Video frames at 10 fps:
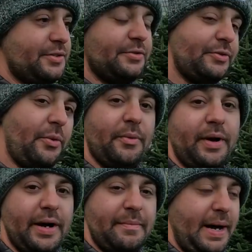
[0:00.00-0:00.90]
so don't
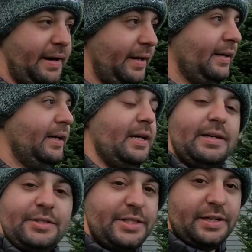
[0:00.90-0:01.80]
worry about it.
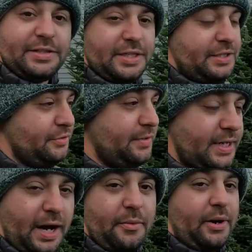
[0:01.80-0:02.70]
Seriously, do
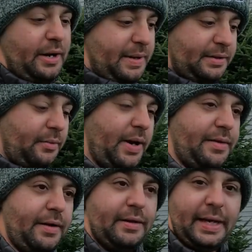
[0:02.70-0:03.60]
not worry about the
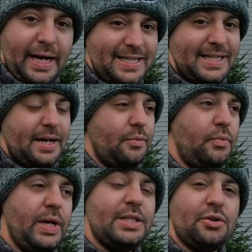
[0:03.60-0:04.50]
weather. Like I said,
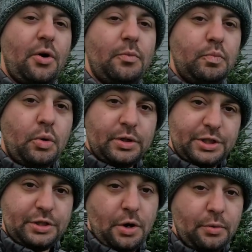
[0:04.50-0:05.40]
we saw more
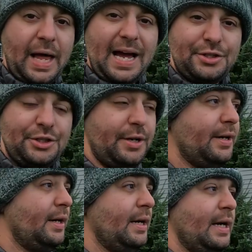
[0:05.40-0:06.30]
snow last
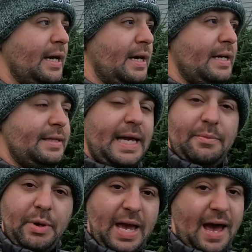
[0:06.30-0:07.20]
year
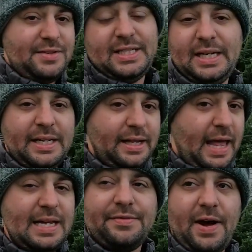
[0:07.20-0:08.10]
than we have seen in the
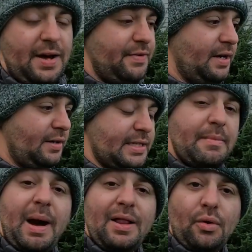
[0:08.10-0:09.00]
last five years,
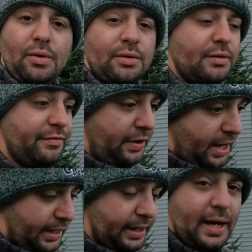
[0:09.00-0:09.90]
and my lawn looked fine.